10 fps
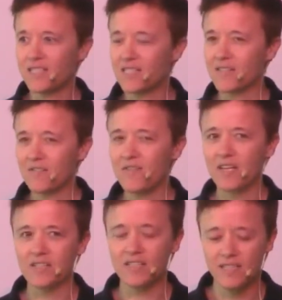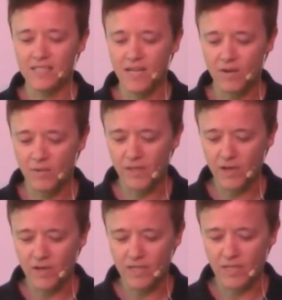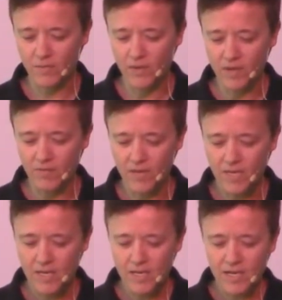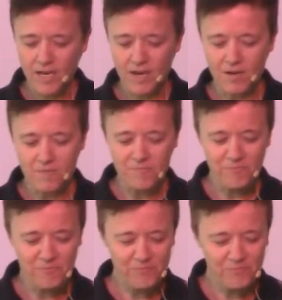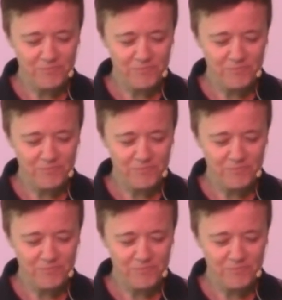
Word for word: It's this infection that's kind of really hard to get rid of. Um,